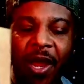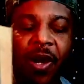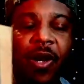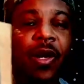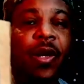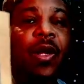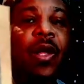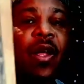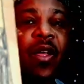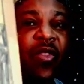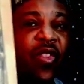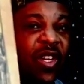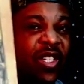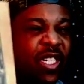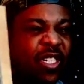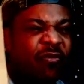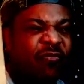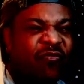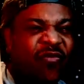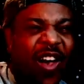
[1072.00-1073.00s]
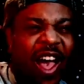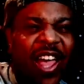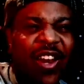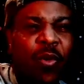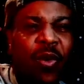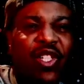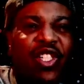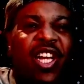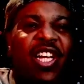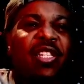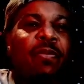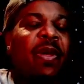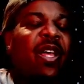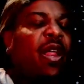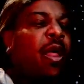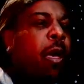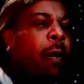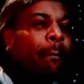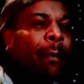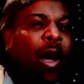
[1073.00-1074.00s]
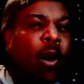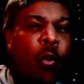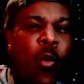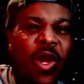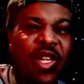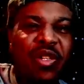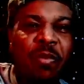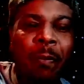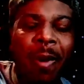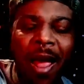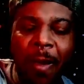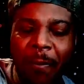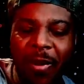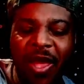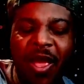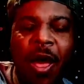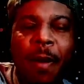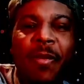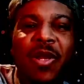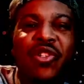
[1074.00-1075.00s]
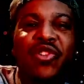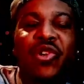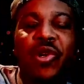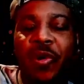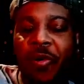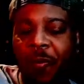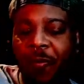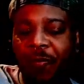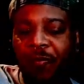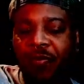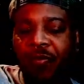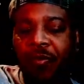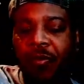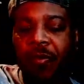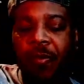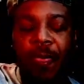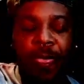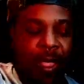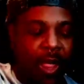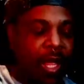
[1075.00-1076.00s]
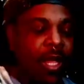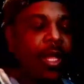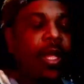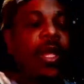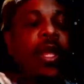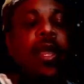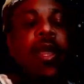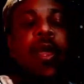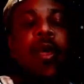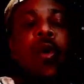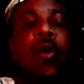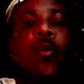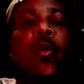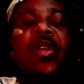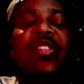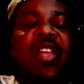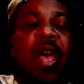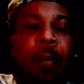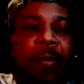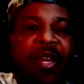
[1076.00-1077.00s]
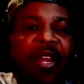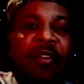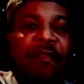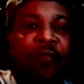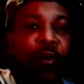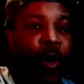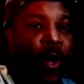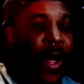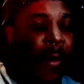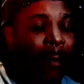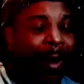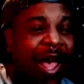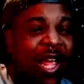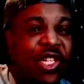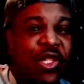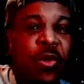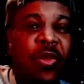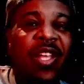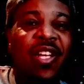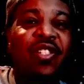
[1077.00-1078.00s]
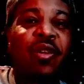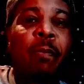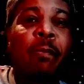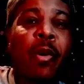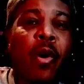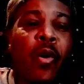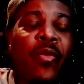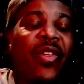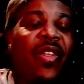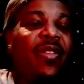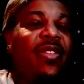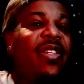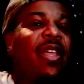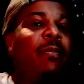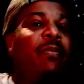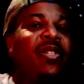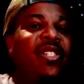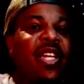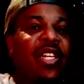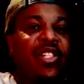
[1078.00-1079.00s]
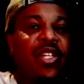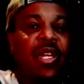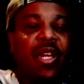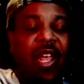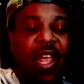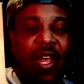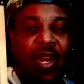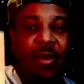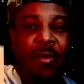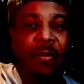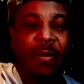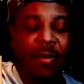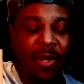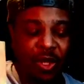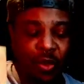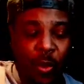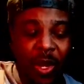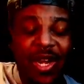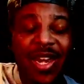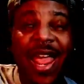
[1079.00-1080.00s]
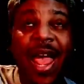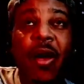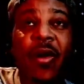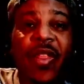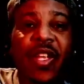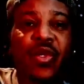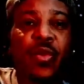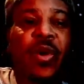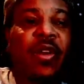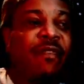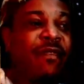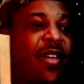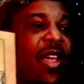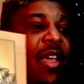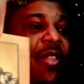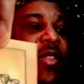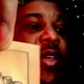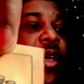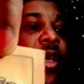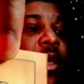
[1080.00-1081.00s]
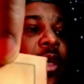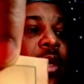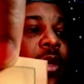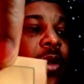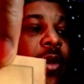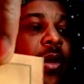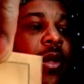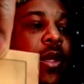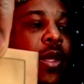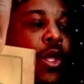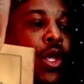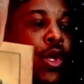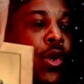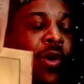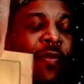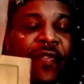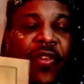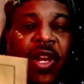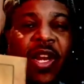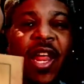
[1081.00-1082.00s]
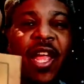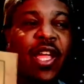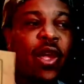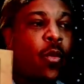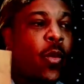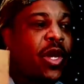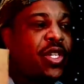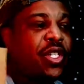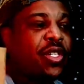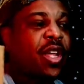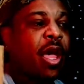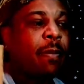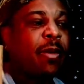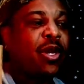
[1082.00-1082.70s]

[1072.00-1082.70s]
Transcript: right here. This is final adjustment. My wish might be coming true. What's coming in for you, and mind you, these are both in the same position. And between now and the twenty-fifth, you're feeling like your wish is